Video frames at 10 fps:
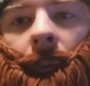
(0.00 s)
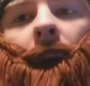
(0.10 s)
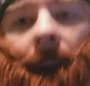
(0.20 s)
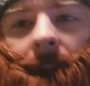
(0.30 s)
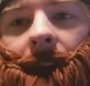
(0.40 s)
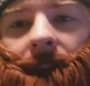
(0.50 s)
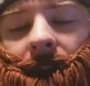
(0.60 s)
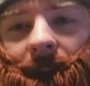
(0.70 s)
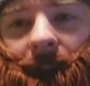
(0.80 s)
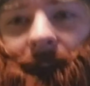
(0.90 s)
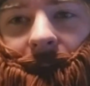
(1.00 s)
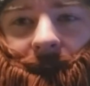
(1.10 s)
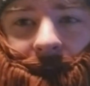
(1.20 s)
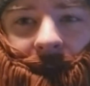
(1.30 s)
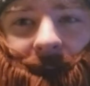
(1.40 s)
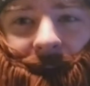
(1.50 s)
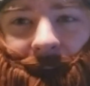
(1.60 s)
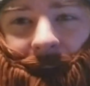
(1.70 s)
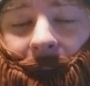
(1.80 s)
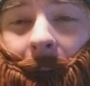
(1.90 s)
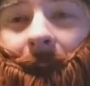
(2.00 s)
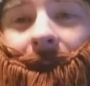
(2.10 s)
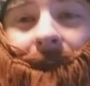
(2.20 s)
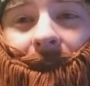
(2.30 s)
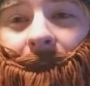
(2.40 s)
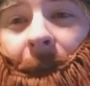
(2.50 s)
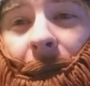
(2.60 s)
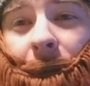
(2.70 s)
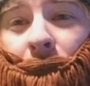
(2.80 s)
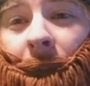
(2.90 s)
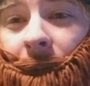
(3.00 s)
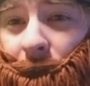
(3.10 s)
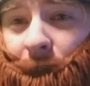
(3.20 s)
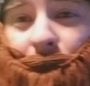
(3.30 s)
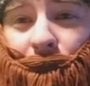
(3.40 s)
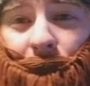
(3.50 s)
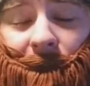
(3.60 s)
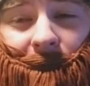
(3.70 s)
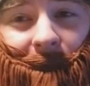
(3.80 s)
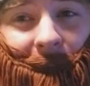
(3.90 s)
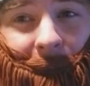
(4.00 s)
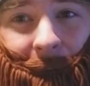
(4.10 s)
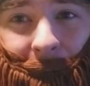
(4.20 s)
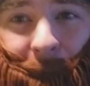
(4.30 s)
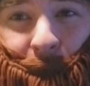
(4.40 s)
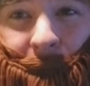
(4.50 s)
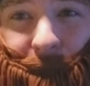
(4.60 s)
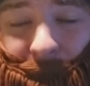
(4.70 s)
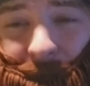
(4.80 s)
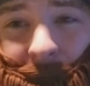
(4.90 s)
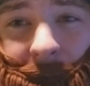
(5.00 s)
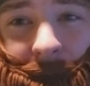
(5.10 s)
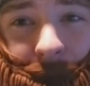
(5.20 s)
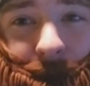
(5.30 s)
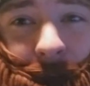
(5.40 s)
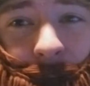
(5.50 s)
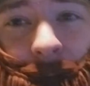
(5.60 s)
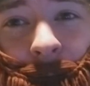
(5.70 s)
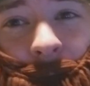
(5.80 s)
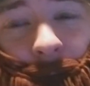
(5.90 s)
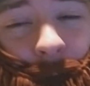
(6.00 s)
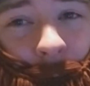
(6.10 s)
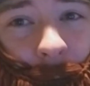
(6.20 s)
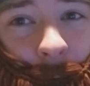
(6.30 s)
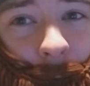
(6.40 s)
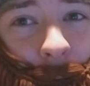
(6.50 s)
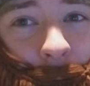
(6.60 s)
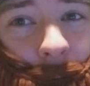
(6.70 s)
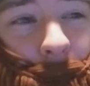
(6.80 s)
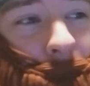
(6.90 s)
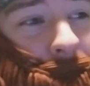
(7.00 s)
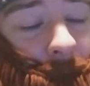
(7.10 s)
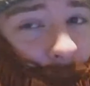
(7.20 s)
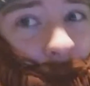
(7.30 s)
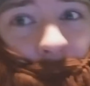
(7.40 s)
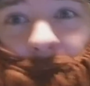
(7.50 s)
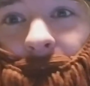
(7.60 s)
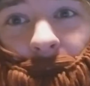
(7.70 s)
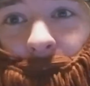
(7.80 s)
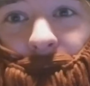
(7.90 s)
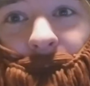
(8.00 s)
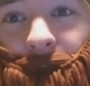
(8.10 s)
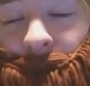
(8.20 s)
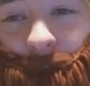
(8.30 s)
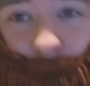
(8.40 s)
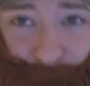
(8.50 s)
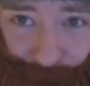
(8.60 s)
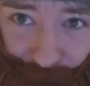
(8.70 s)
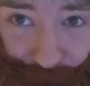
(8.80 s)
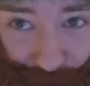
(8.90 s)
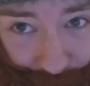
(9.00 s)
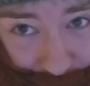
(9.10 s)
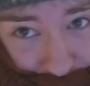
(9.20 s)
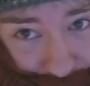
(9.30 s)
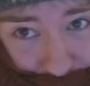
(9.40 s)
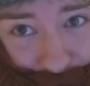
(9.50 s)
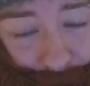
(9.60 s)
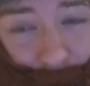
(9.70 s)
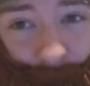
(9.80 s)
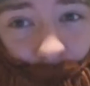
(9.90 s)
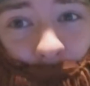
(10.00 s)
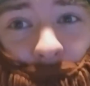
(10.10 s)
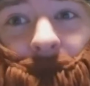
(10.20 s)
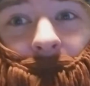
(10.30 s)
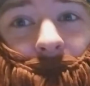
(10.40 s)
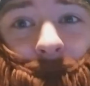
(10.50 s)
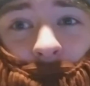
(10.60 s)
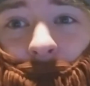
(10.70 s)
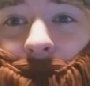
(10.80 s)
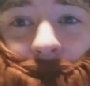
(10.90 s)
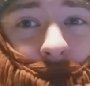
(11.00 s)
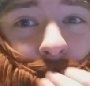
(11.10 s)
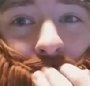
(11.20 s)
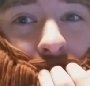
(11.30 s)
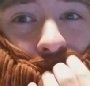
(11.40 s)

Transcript: okay, now you can look this is my Christmas present. I am officially a knit Viking, um, and I love it. This thing is freaking hilarious, and also